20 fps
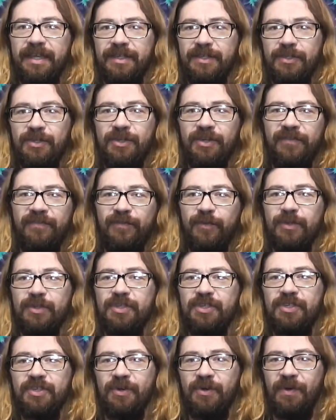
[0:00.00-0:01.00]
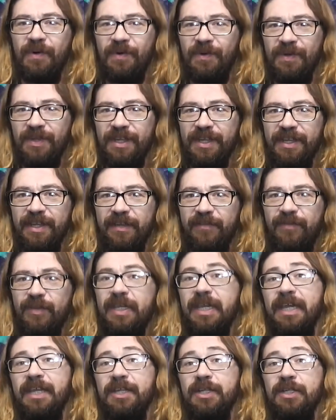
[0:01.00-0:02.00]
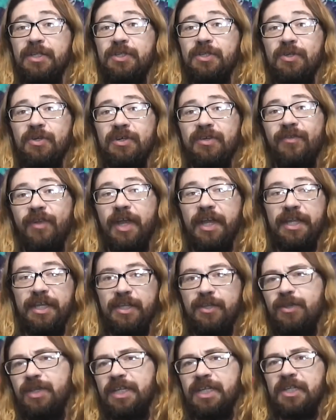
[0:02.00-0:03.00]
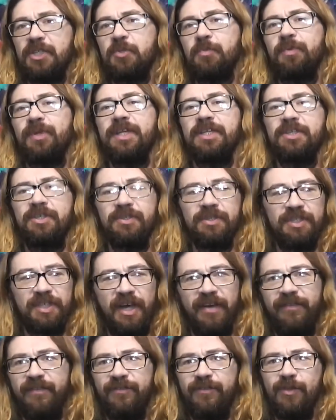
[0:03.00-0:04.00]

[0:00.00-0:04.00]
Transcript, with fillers: It's good for the soul. If you get into songwriting, you can express yourself.